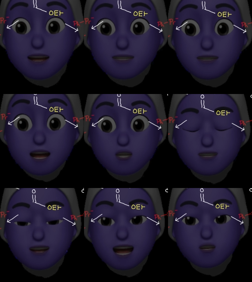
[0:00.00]

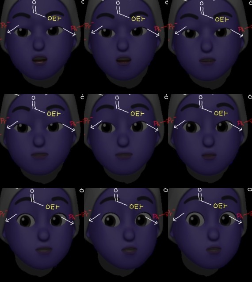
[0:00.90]
Secondary alcohols
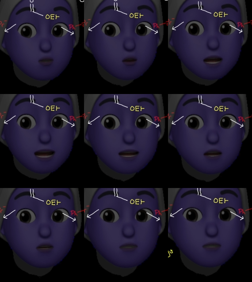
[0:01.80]
with two
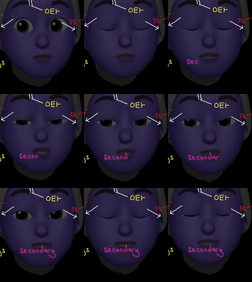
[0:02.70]
identical
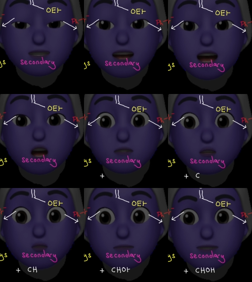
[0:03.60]
substituents are
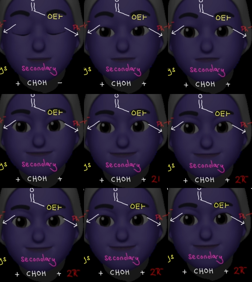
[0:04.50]
formed.
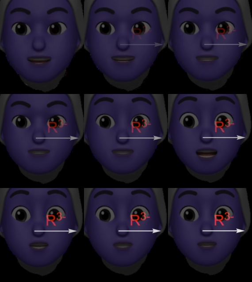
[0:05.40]

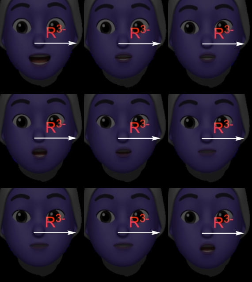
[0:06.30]
Secondary
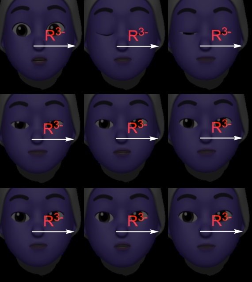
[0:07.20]
alcohols are also
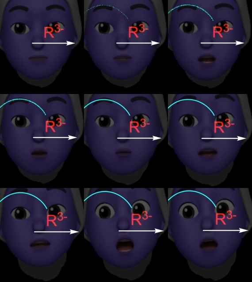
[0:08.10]
formed
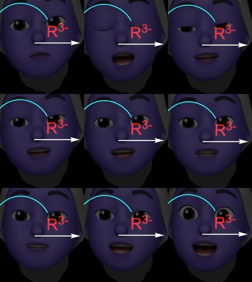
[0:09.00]
when
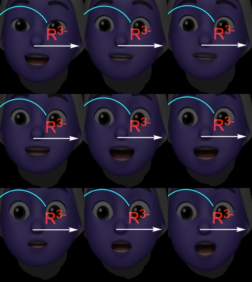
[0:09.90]
carbanions add to
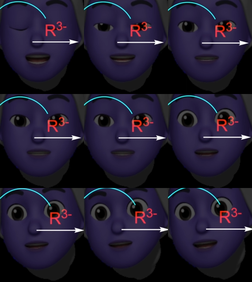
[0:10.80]
aldehydes,
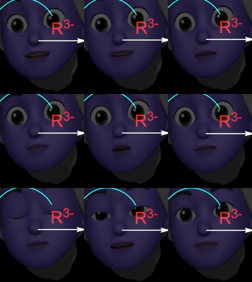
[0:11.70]
except
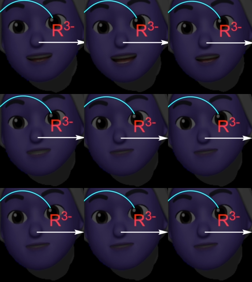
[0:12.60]
not methanal.